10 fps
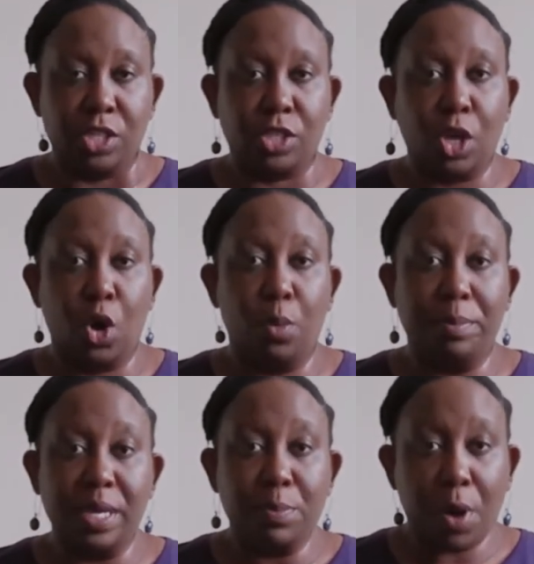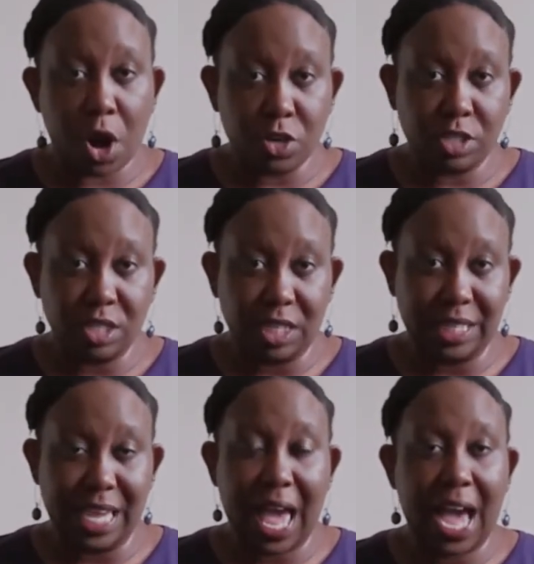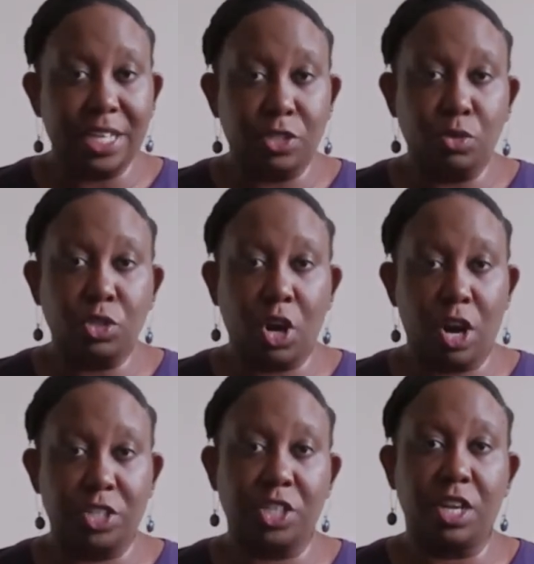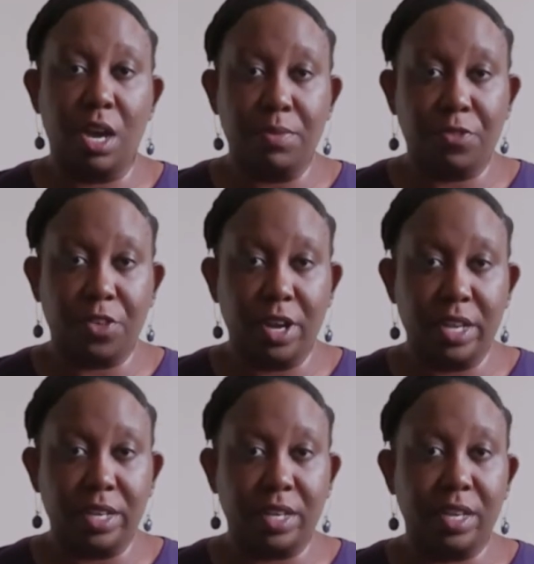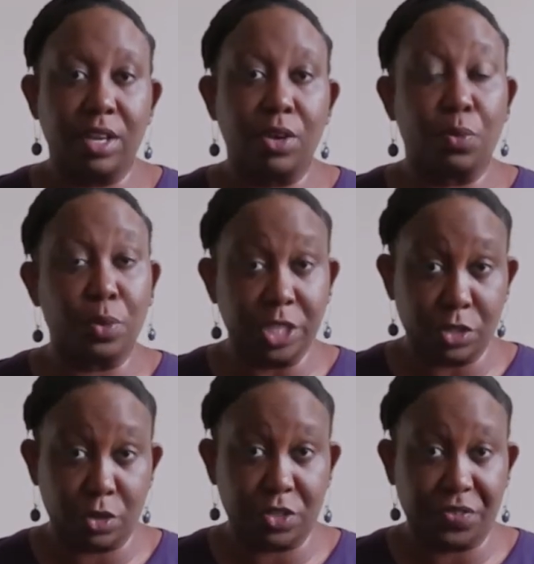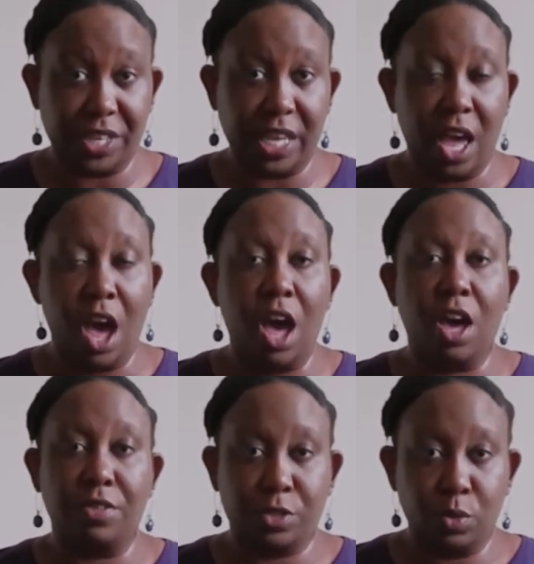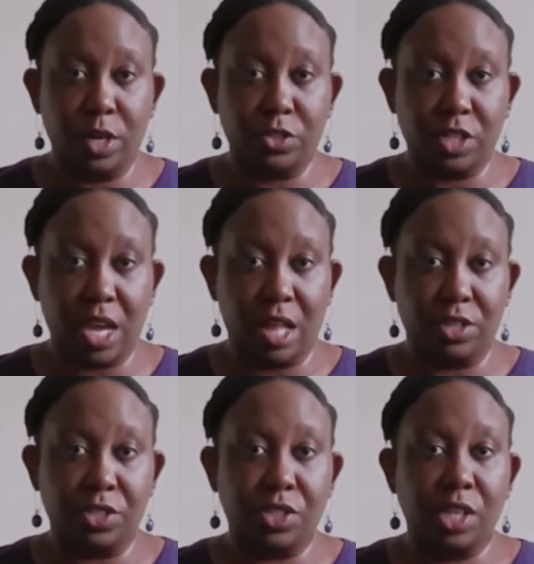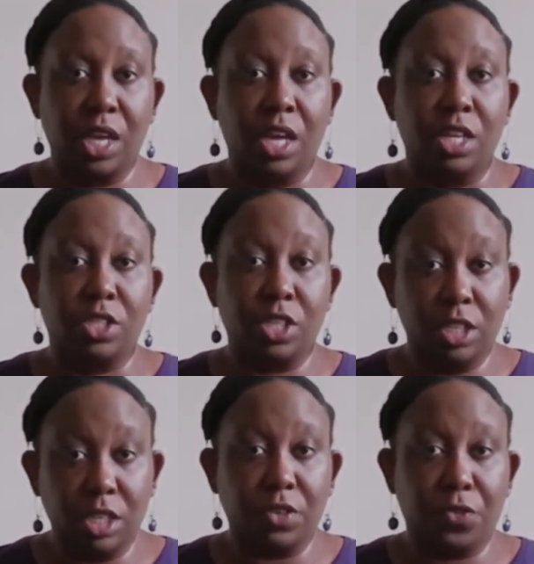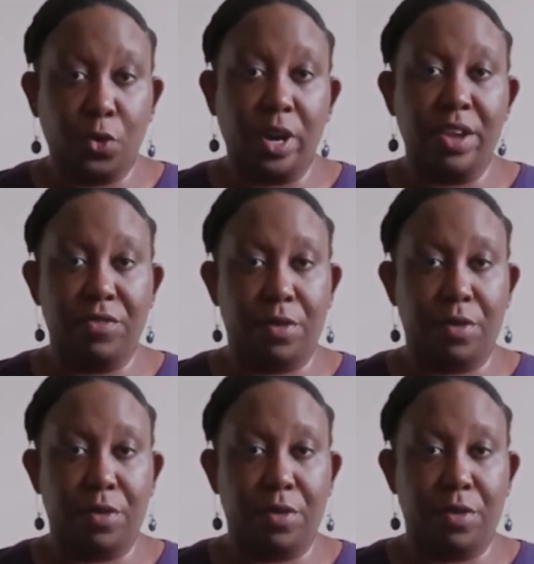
So me personally, I do charge an upfront research fee of $200 to look for